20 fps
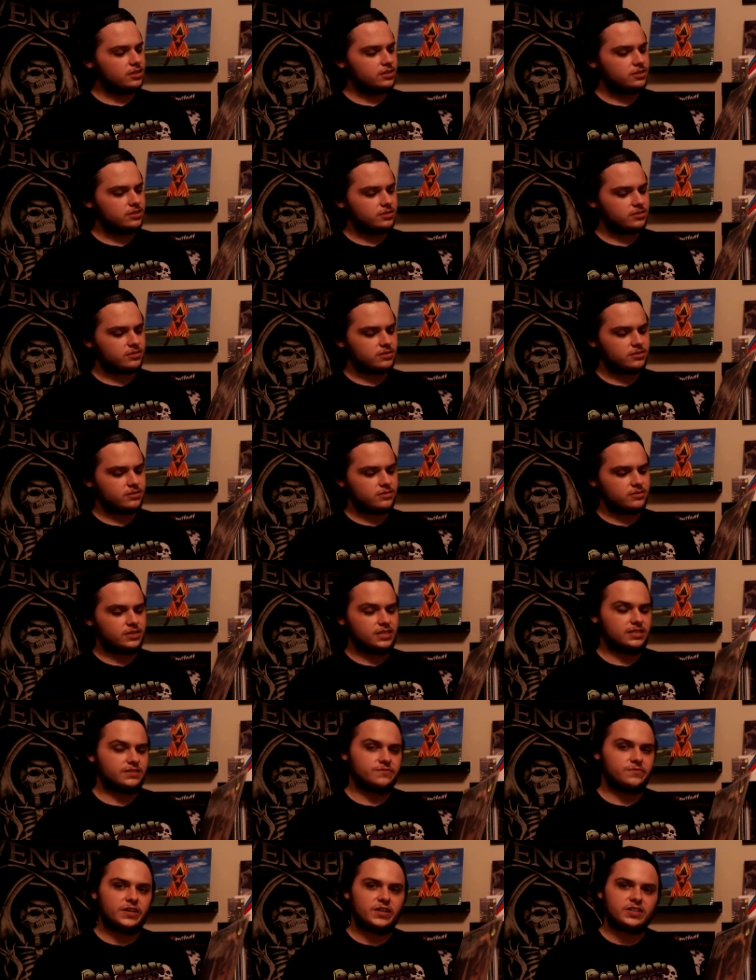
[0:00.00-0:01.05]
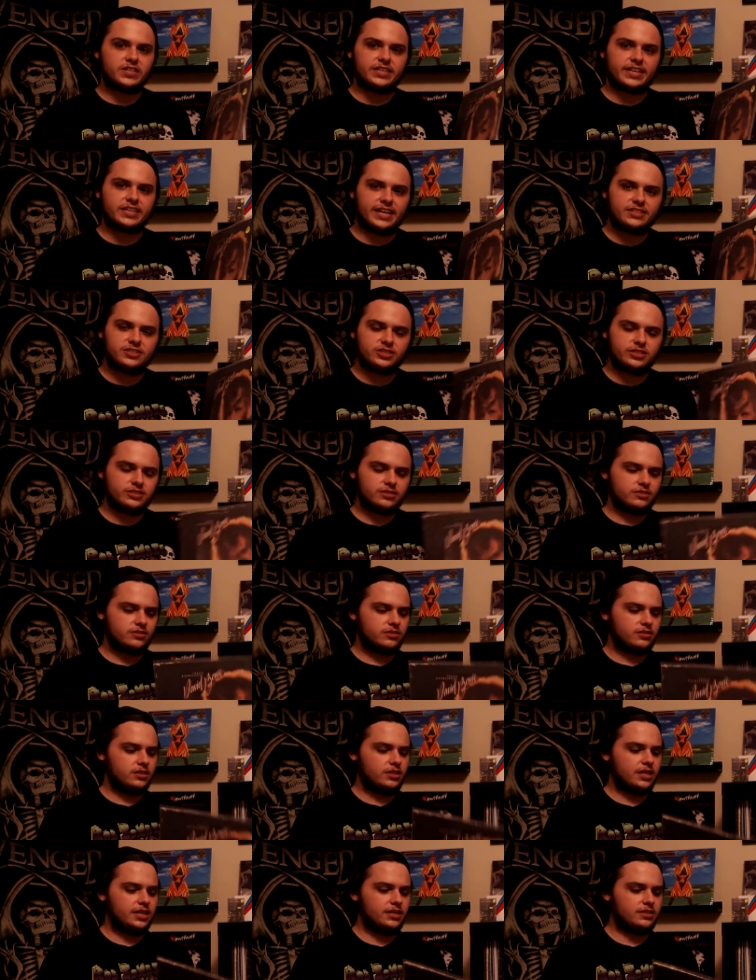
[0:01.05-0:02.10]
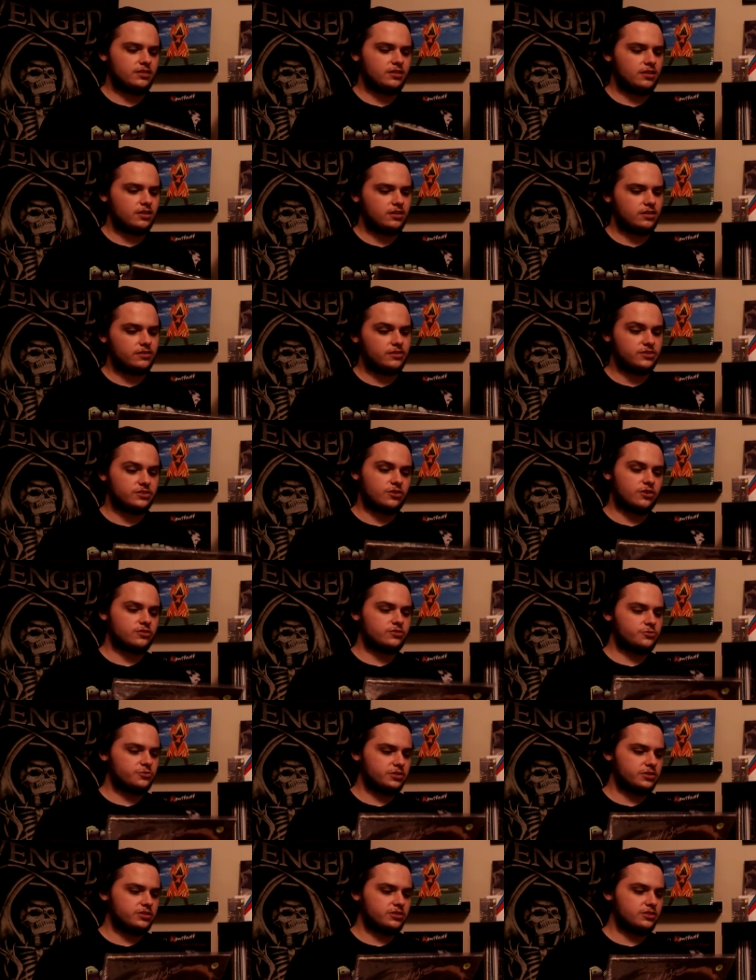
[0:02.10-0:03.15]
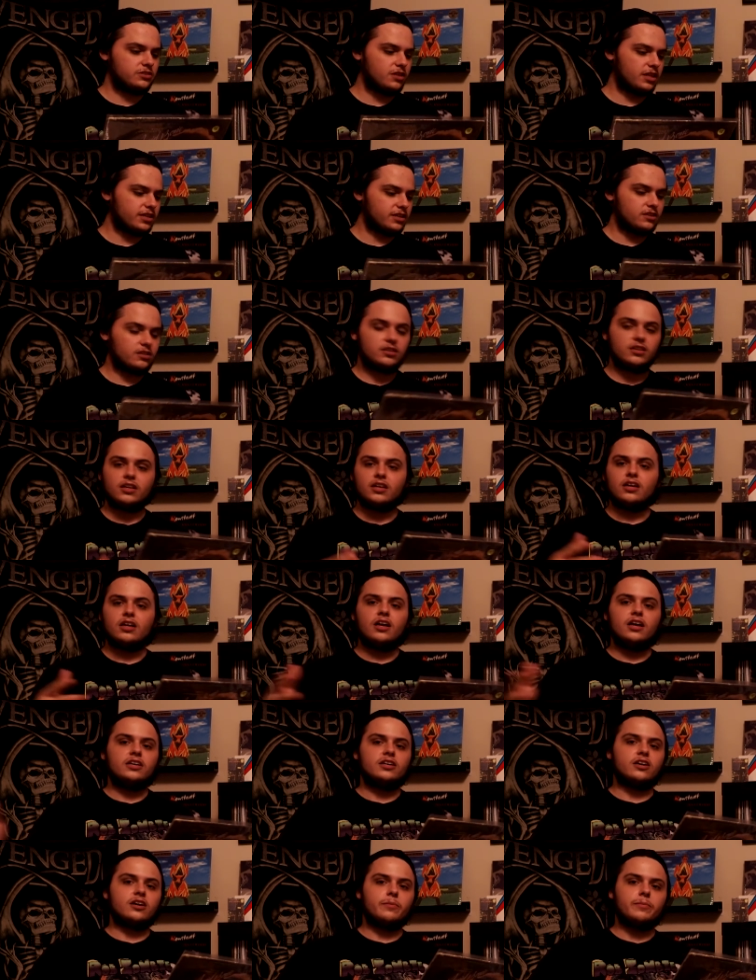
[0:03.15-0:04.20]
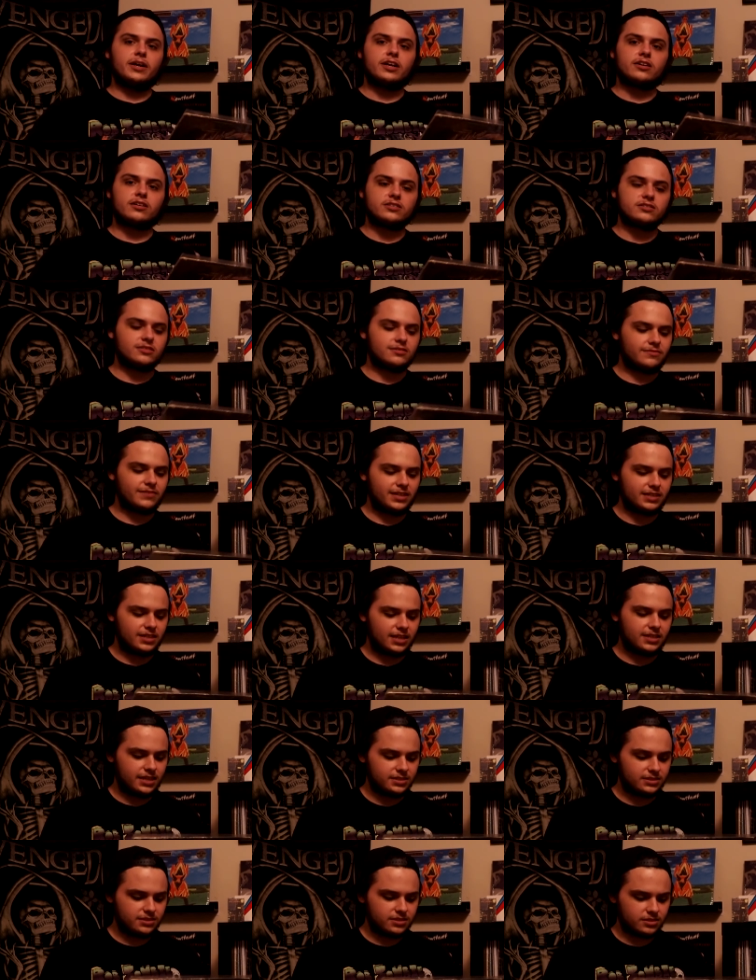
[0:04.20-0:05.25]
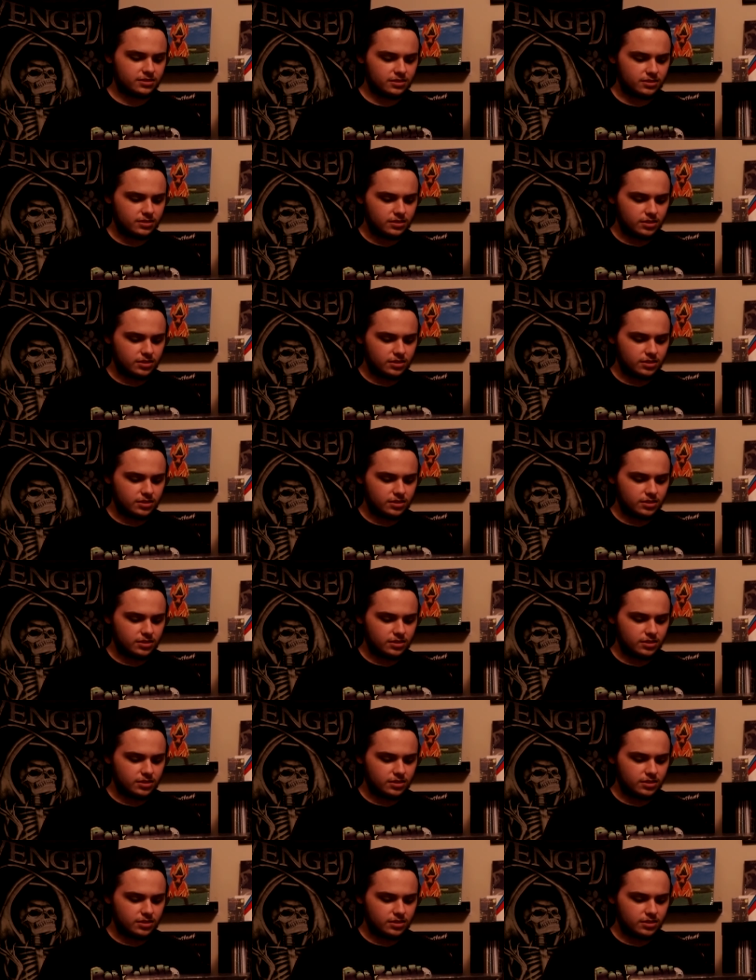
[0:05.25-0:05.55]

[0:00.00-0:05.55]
just is very catchy, and the song's really good. Like, Young Americans is fantastic.